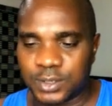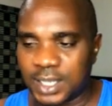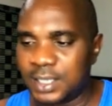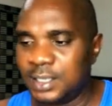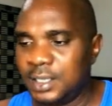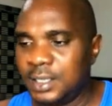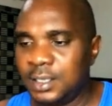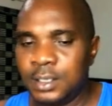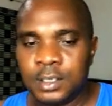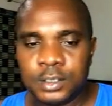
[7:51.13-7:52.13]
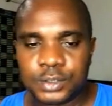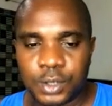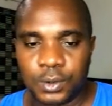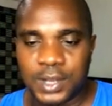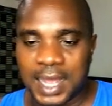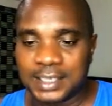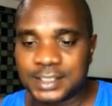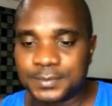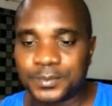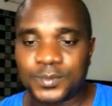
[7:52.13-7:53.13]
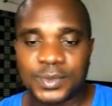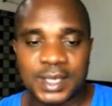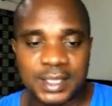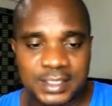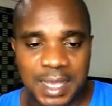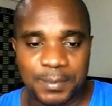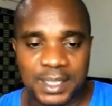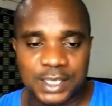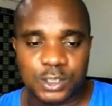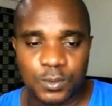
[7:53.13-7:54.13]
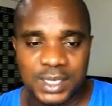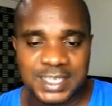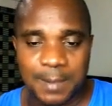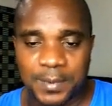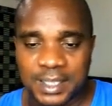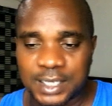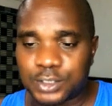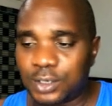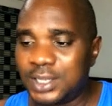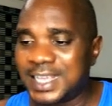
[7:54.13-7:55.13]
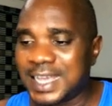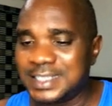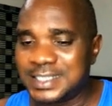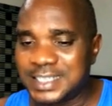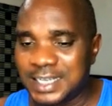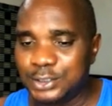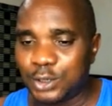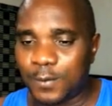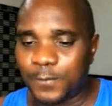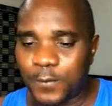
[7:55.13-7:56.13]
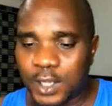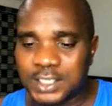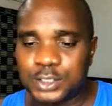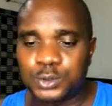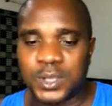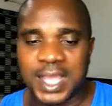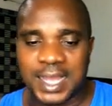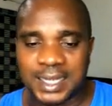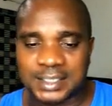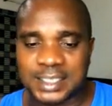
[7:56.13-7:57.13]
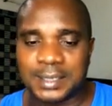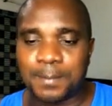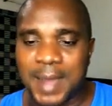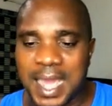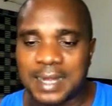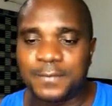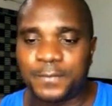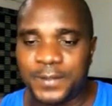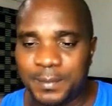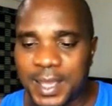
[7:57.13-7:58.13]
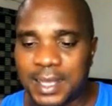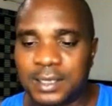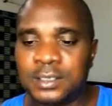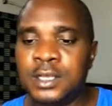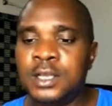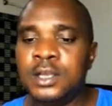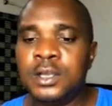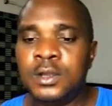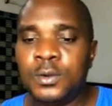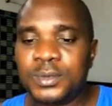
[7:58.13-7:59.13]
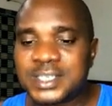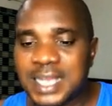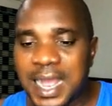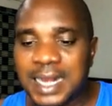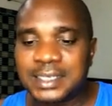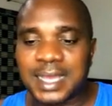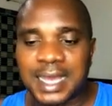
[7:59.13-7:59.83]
Okay, so guys, this application, with this application, it can change your voice to anything, man, female, child,